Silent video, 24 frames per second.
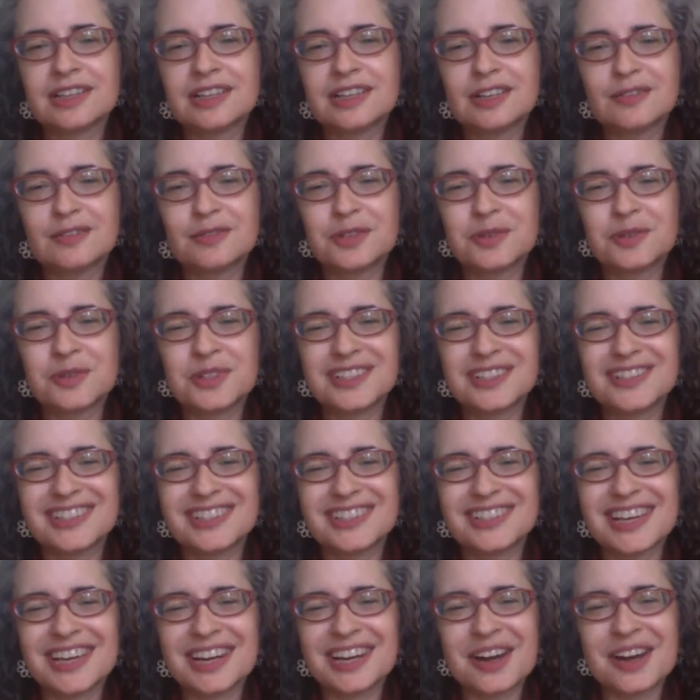if you were
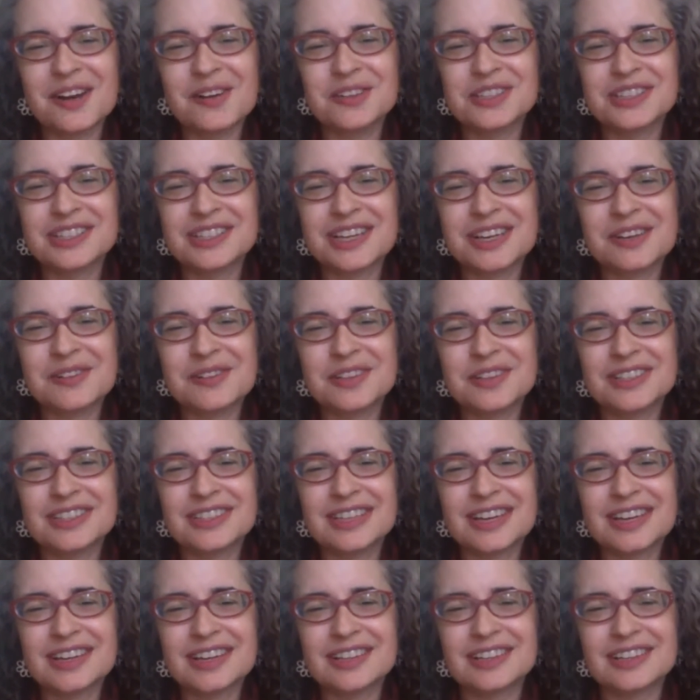doing 10 hours a day with a
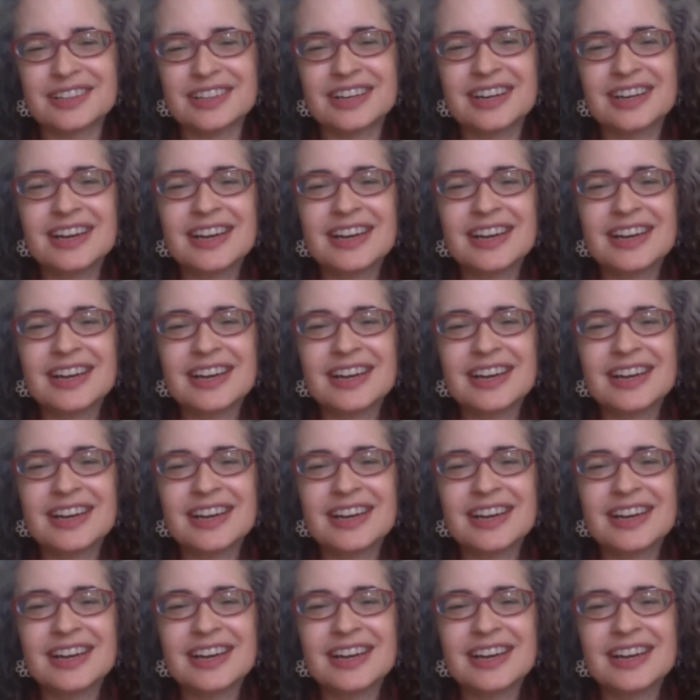cycler,